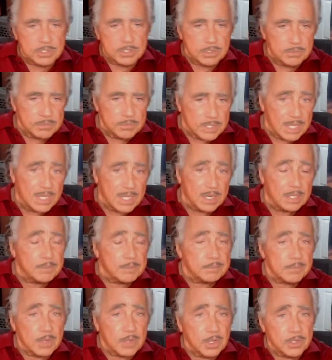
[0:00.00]
of data
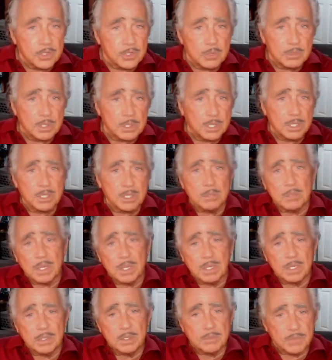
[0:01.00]
accumulated
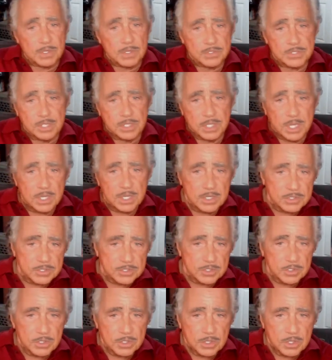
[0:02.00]
by investigators
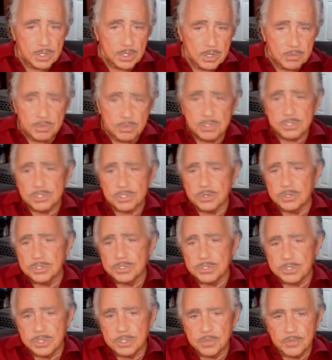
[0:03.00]
and
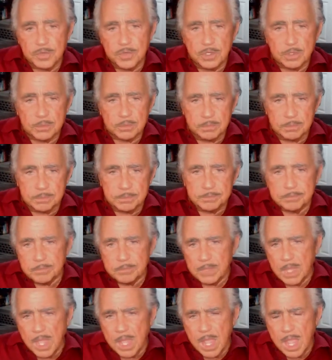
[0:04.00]
researchers in the field.
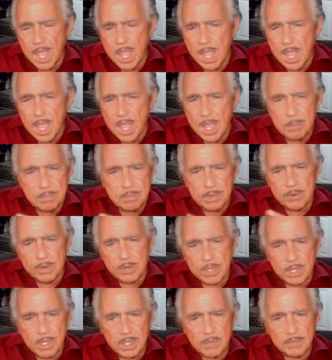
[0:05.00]

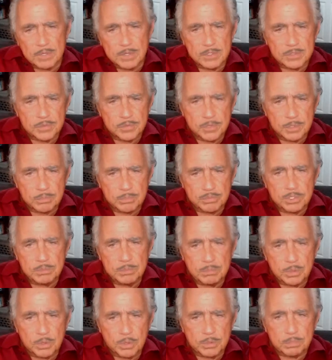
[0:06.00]
Empirical evidence for the
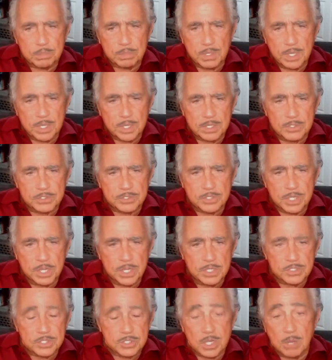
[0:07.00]
pre-birth planning
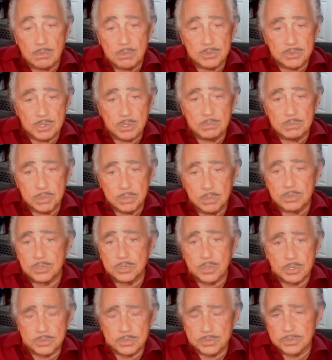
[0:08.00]
stage comes from two
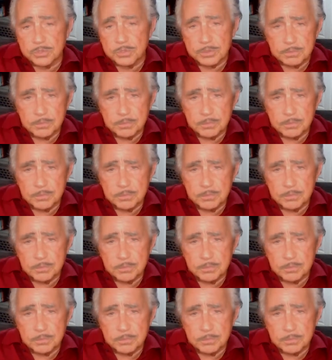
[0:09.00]
sources.